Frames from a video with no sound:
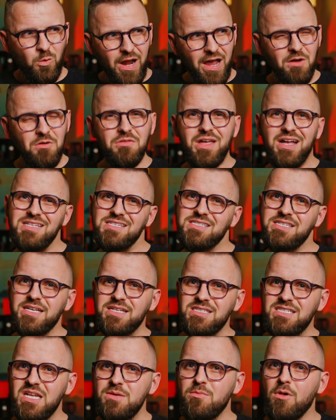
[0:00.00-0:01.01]
Around that
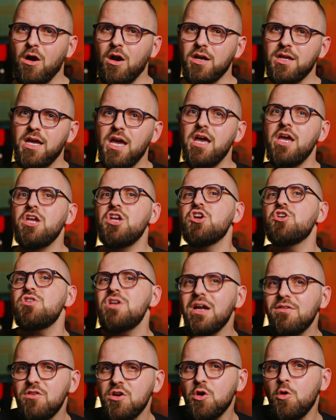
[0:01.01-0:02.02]
60 mark, you're
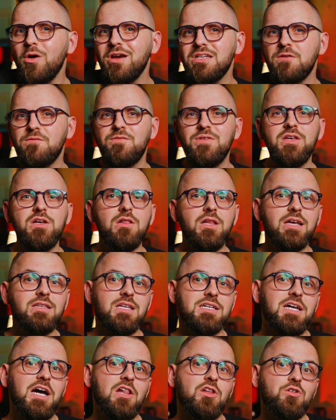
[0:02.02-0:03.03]
never going to feel like
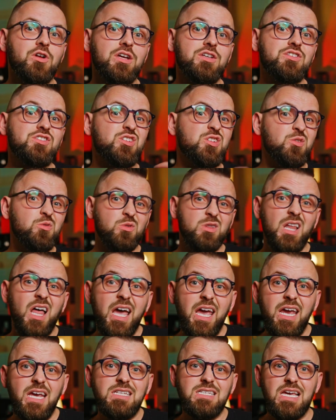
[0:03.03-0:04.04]
the color is too
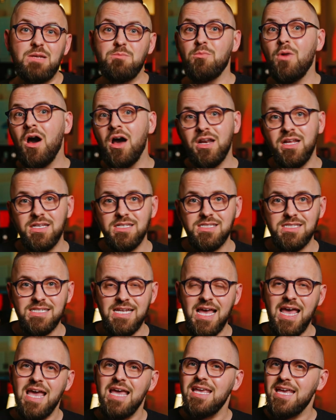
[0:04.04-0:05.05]
light and modest,
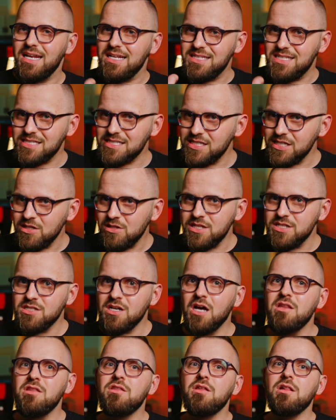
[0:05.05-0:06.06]
yet it still is
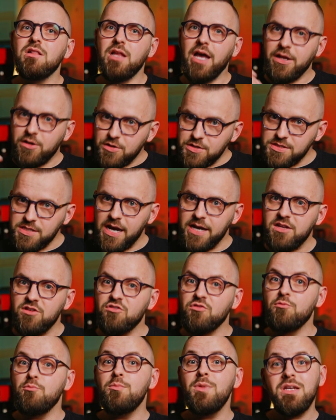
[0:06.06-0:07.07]
on the lighter side
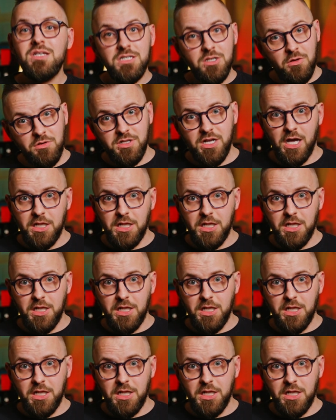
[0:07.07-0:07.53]
of mid-tone